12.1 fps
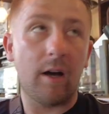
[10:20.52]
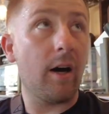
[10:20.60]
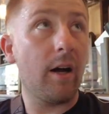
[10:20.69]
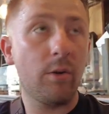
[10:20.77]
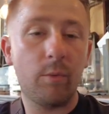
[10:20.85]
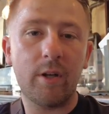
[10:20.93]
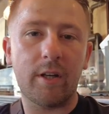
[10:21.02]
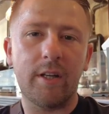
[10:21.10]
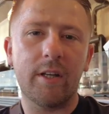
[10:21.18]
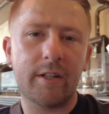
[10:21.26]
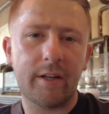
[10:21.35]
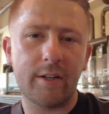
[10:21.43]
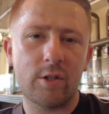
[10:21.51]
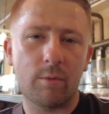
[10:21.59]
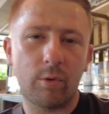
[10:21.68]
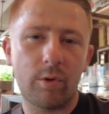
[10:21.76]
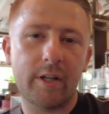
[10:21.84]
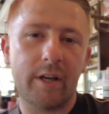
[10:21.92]
And we are here guys, so we're
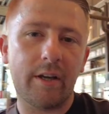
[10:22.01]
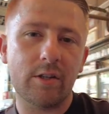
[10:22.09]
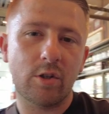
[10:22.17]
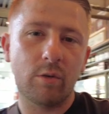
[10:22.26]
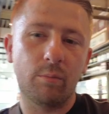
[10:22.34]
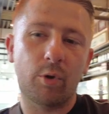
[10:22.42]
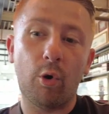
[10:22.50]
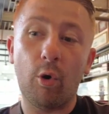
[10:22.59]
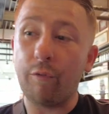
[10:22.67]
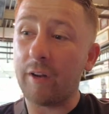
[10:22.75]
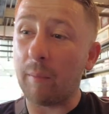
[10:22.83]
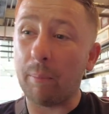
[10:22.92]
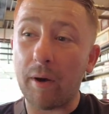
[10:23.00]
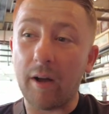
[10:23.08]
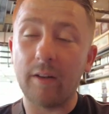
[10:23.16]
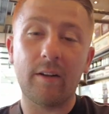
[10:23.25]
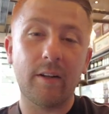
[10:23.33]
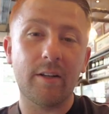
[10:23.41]
going to get some coffee and
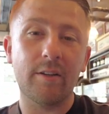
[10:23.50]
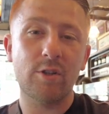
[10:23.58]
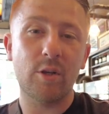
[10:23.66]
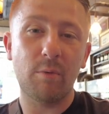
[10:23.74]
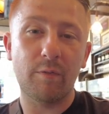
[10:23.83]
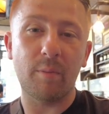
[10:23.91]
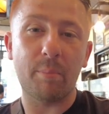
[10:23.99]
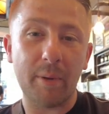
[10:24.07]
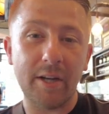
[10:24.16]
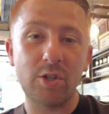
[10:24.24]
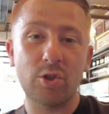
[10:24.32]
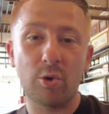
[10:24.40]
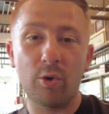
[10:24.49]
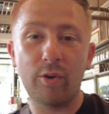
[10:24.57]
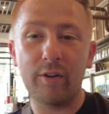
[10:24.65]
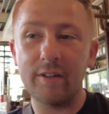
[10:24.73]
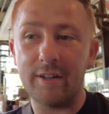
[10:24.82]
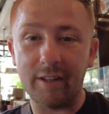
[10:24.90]
apparently some of the best
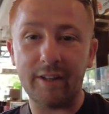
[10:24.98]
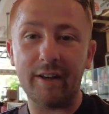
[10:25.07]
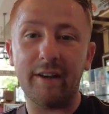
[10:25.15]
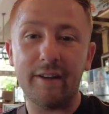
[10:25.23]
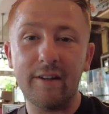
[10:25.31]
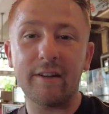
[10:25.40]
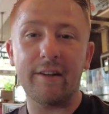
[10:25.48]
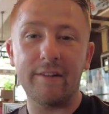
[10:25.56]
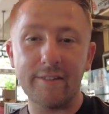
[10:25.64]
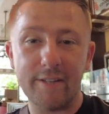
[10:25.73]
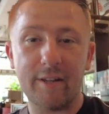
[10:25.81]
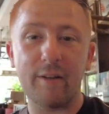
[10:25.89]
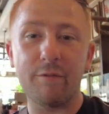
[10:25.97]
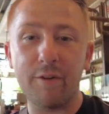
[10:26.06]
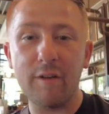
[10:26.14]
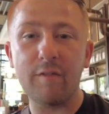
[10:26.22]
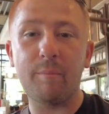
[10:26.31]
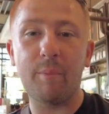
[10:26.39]
chocolate you can get here in Tel Aviv.